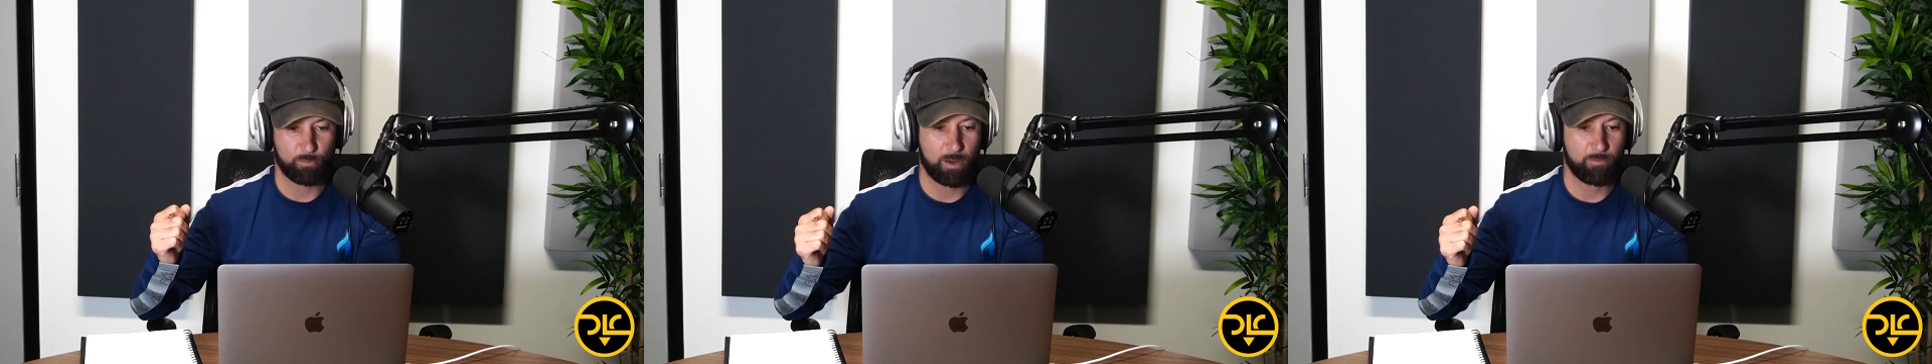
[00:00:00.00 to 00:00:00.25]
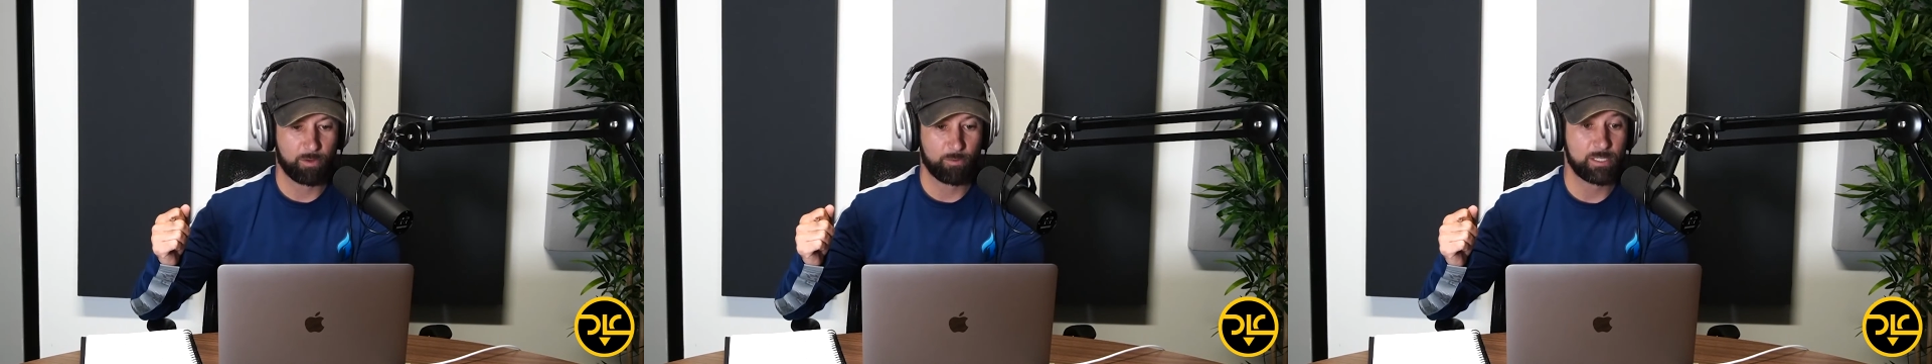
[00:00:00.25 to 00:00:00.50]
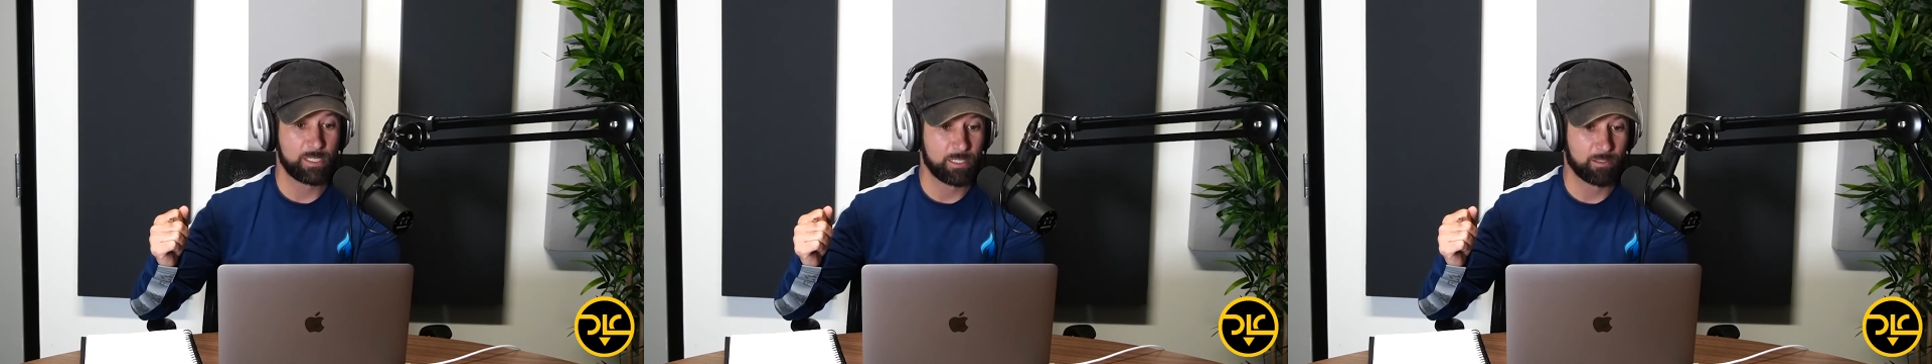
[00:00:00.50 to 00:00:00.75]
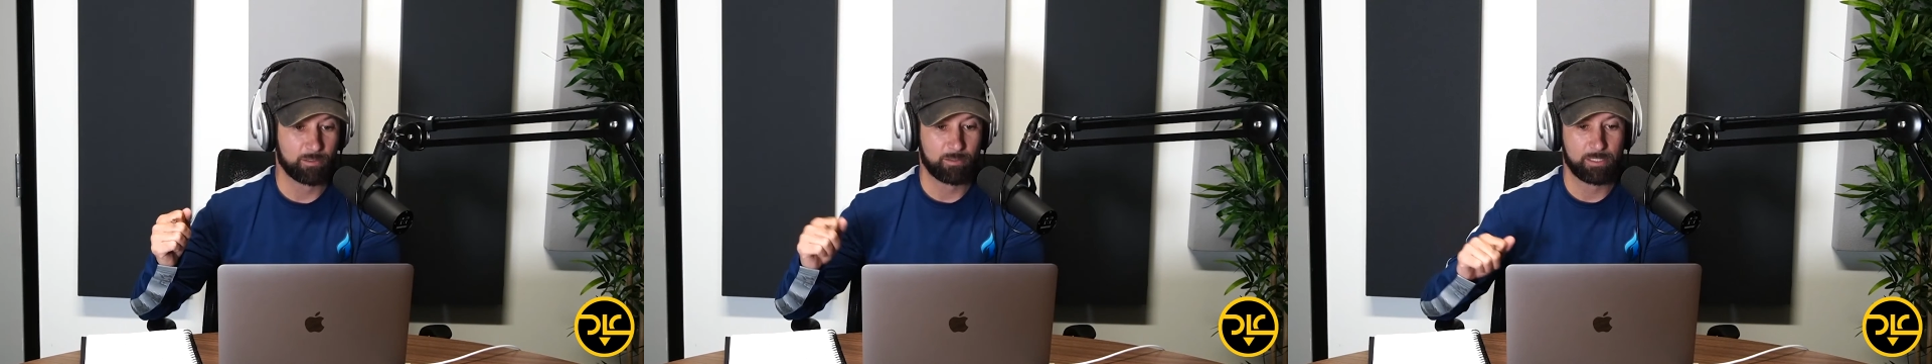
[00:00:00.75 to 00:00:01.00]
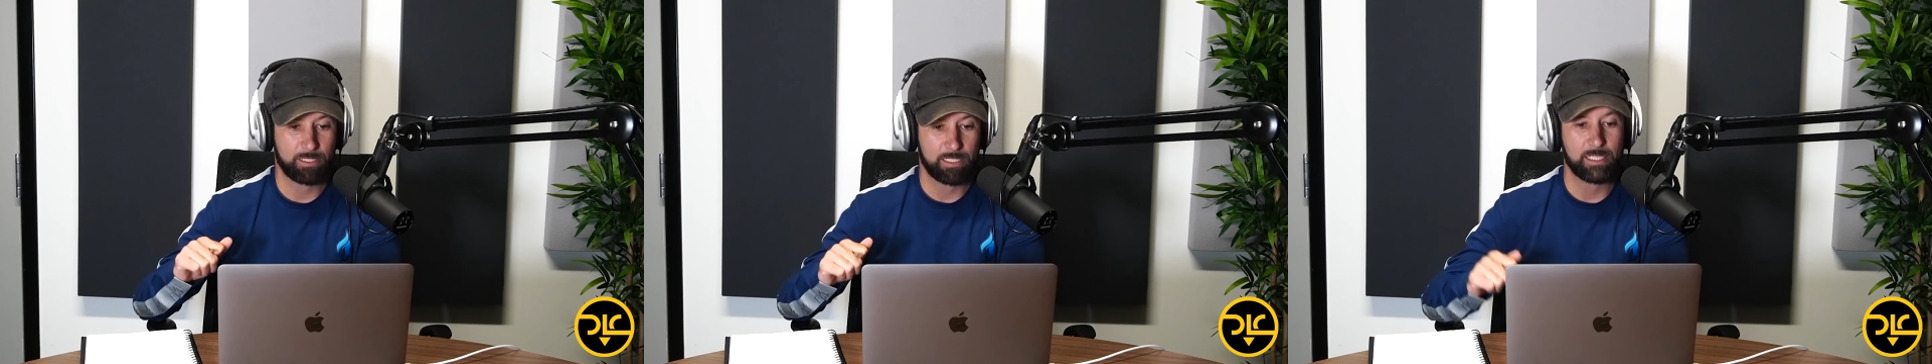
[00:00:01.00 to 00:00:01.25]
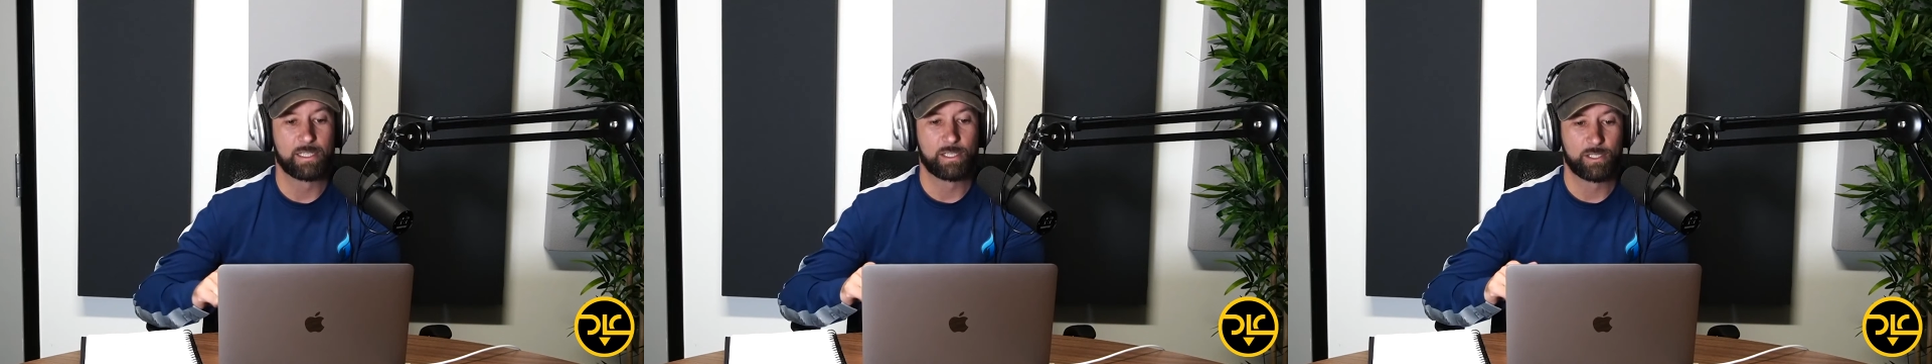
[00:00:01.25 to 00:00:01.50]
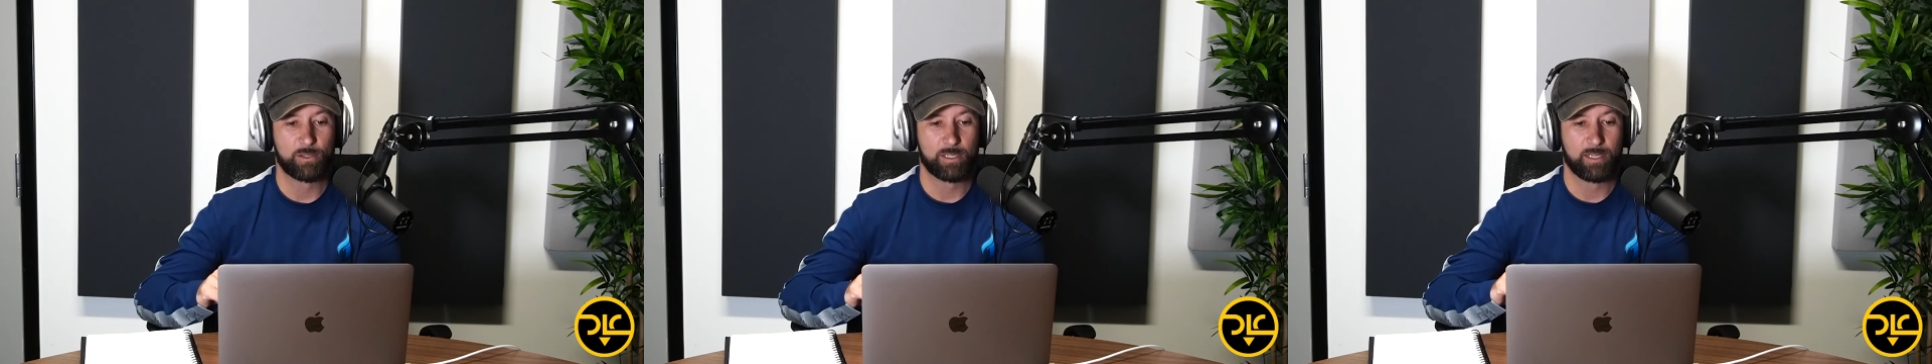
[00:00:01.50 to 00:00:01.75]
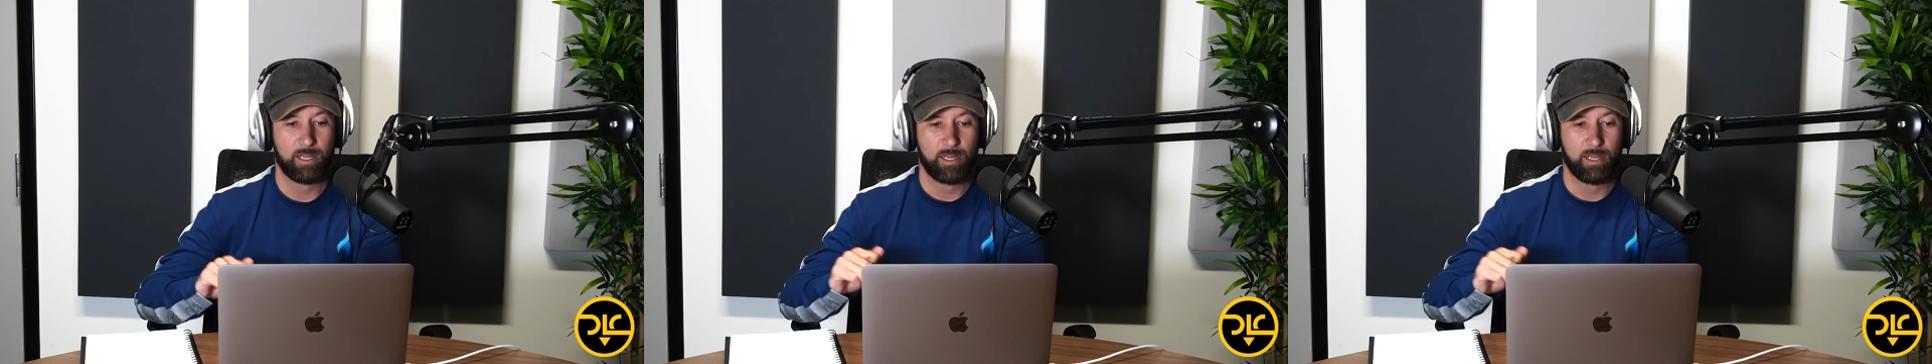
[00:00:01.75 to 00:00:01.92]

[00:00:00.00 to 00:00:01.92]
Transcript: revenue still in the industry.